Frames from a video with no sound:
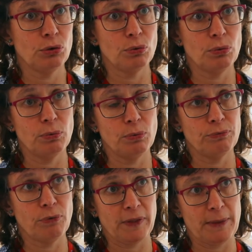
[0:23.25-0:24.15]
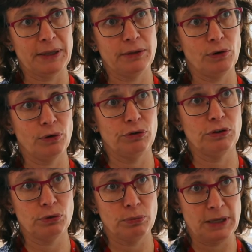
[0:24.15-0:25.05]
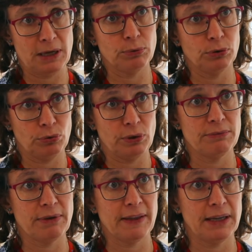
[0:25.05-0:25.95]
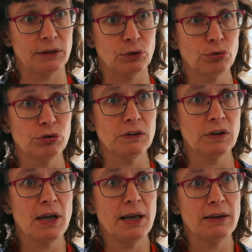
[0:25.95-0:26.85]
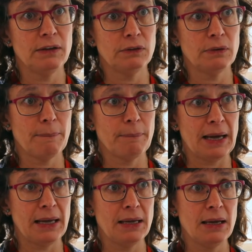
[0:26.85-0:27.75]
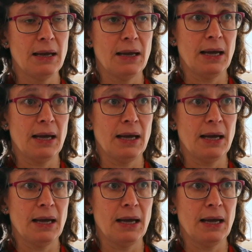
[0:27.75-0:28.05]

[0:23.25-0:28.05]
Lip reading: for the pathologist to be able to give a diagnosis is by